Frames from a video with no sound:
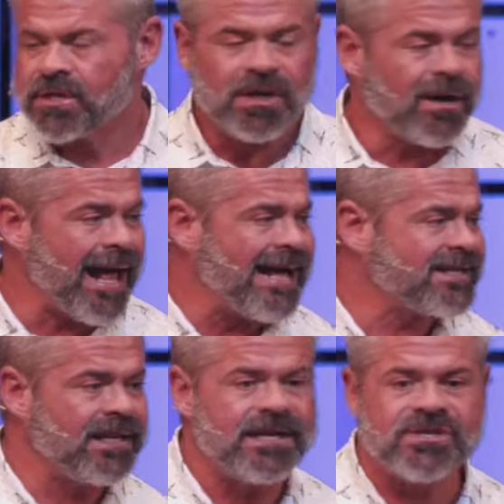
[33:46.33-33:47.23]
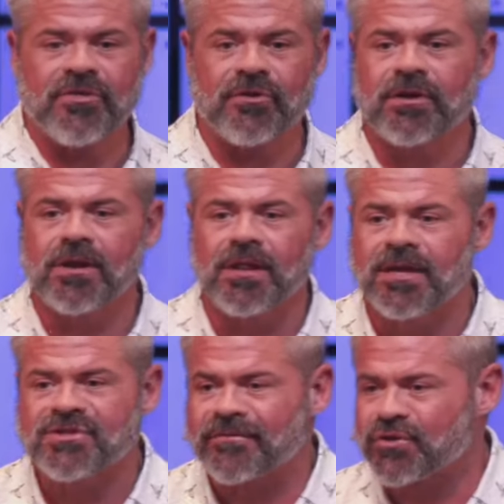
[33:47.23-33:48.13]
Start asking each other to go to
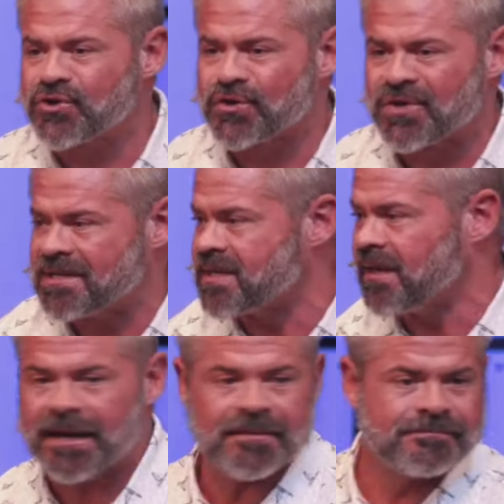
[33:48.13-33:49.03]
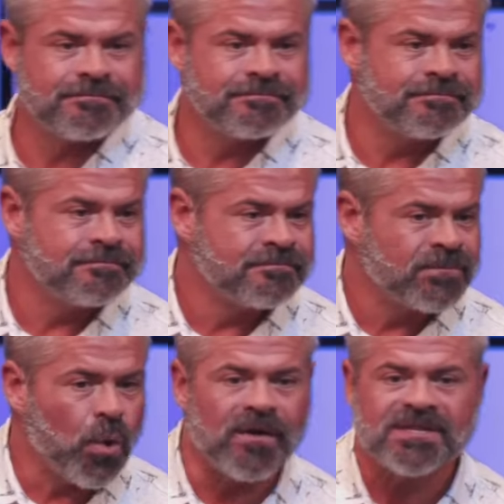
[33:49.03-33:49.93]
lunch after church on a Sunday.
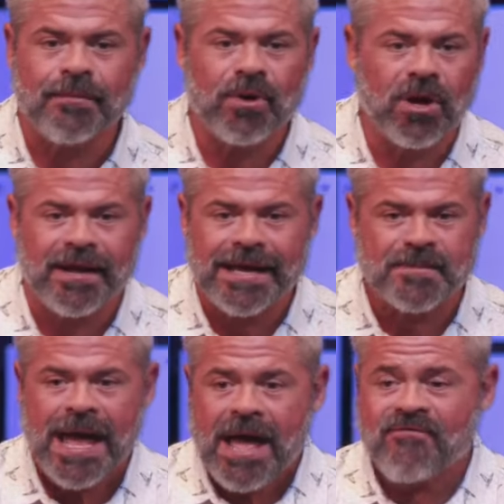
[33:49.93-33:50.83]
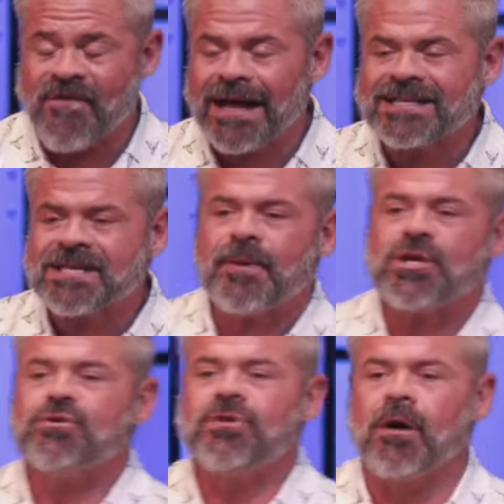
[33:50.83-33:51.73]
Or if someone already has, find somebody
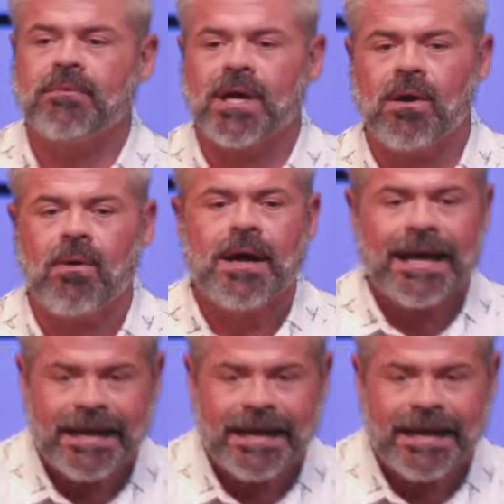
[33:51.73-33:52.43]
you don't know,